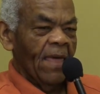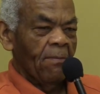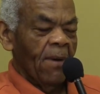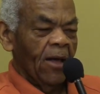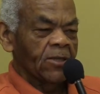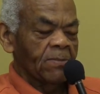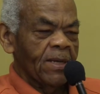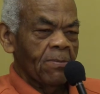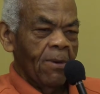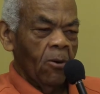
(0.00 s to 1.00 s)
that bothers
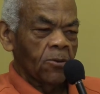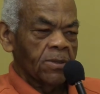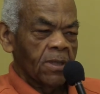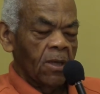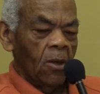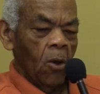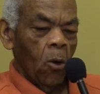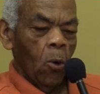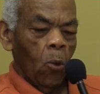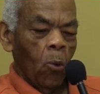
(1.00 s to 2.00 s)
me the most,
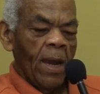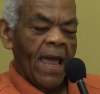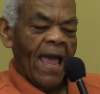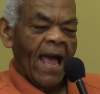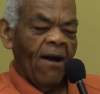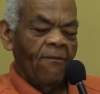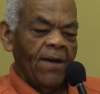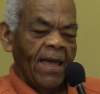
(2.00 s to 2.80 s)
we have